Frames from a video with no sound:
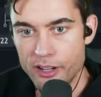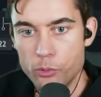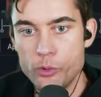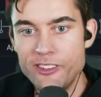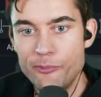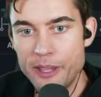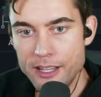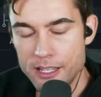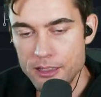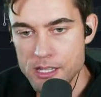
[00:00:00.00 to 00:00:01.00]
We've been
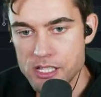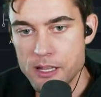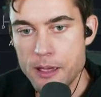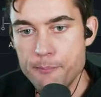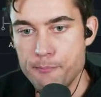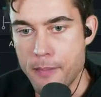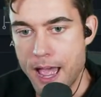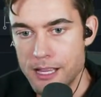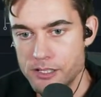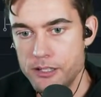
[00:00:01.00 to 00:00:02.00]
in this
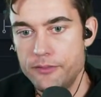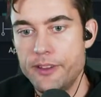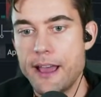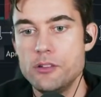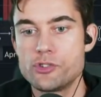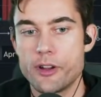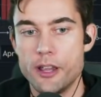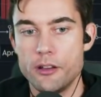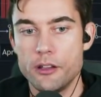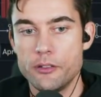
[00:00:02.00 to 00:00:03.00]
massive downtrend
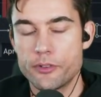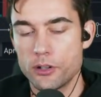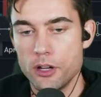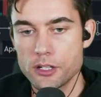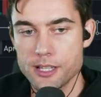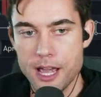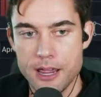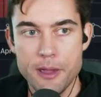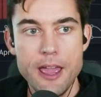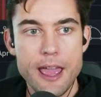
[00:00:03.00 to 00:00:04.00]
for a long time.
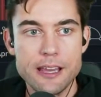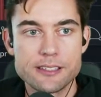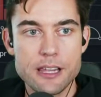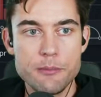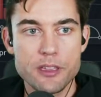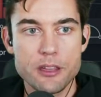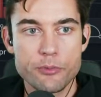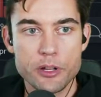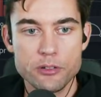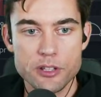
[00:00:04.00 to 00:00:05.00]
And same thing, if we go
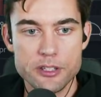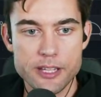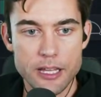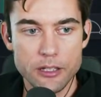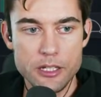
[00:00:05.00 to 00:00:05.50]
into the daily